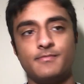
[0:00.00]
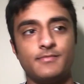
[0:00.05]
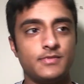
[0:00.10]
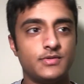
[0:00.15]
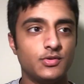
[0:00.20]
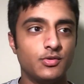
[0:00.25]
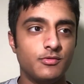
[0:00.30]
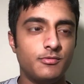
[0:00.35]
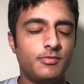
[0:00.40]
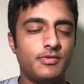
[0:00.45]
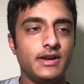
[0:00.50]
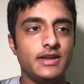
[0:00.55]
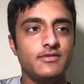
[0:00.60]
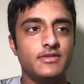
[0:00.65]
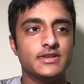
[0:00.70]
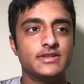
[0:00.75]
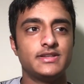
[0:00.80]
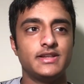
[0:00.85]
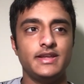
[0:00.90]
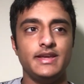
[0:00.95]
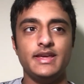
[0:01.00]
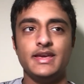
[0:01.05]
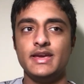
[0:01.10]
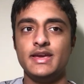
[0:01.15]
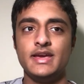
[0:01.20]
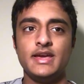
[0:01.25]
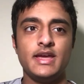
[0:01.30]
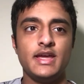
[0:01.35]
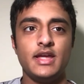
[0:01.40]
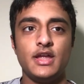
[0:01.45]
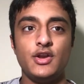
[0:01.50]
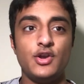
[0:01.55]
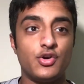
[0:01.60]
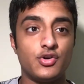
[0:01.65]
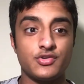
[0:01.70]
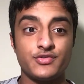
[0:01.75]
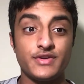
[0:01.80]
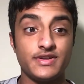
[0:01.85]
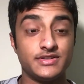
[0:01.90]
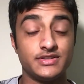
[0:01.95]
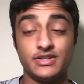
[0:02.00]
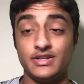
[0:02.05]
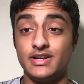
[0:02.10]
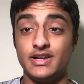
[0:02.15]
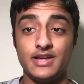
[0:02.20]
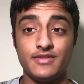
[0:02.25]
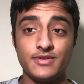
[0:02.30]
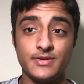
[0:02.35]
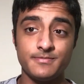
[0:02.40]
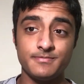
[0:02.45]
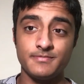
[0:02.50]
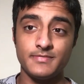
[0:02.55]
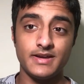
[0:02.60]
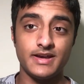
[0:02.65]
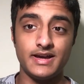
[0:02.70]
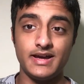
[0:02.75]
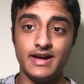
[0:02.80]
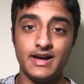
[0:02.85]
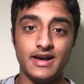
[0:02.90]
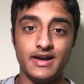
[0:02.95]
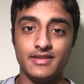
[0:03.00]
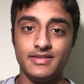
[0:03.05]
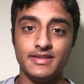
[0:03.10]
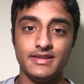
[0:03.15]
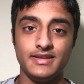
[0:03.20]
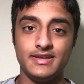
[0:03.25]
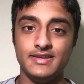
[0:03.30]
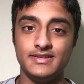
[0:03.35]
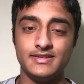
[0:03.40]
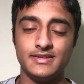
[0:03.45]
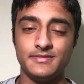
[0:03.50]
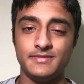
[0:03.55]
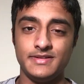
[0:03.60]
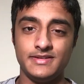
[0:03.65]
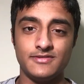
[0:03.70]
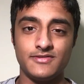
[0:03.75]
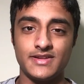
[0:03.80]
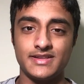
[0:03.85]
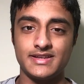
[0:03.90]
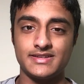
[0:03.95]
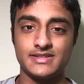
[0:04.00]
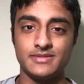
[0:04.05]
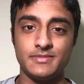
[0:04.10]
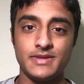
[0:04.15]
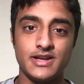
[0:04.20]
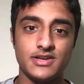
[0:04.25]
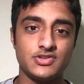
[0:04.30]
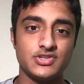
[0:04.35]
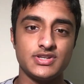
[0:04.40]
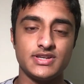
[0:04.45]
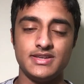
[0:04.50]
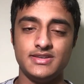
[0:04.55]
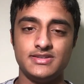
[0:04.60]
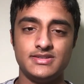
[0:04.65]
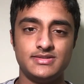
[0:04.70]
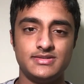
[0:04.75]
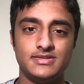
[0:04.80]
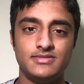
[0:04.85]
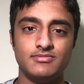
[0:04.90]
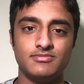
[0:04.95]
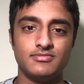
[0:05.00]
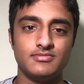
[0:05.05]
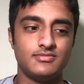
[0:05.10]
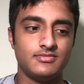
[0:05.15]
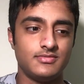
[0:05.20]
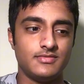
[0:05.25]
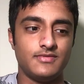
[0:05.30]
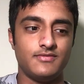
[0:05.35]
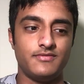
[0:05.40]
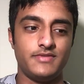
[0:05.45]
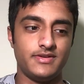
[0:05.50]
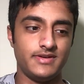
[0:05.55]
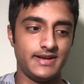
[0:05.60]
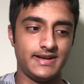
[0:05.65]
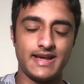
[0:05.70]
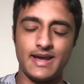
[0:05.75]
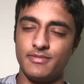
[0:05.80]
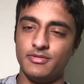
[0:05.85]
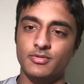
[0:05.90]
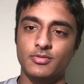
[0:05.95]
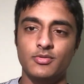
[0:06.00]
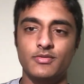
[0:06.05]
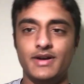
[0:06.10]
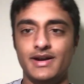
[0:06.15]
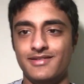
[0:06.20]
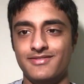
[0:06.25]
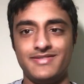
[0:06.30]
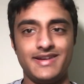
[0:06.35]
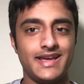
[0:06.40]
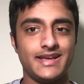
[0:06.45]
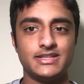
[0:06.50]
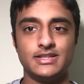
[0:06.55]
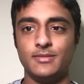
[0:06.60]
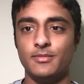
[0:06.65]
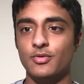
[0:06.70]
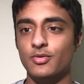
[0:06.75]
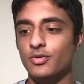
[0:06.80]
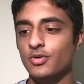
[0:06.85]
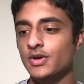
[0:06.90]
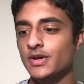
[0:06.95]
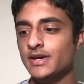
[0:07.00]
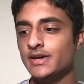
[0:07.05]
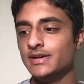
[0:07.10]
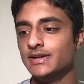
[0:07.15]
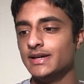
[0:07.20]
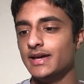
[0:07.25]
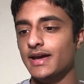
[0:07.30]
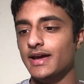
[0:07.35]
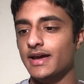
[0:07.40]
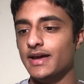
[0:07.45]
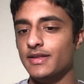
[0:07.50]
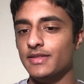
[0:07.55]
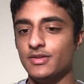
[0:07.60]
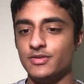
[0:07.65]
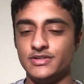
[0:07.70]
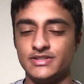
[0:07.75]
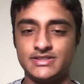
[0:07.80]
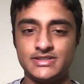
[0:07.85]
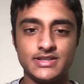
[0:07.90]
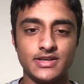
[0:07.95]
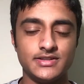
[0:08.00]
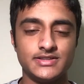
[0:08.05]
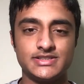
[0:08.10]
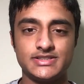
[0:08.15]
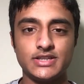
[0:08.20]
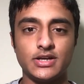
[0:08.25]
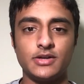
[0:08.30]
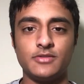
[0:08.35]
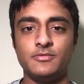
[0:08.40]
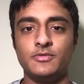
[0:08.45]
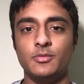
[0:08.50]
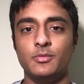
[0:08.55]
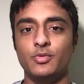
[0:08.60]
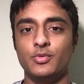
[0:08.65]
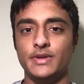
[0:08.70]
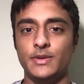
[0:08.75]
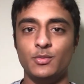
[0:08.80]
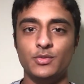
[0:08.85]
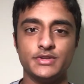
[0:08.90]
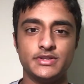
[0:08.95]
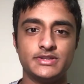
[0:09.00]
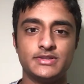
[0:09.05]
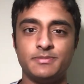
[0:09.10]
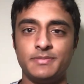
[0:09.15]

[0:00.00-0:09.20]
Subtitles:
sort of previously, Norwich fans are going to love him. I think he's a fantastic manager. He's very adaptable, very flexible. There's a certain style of football he wanted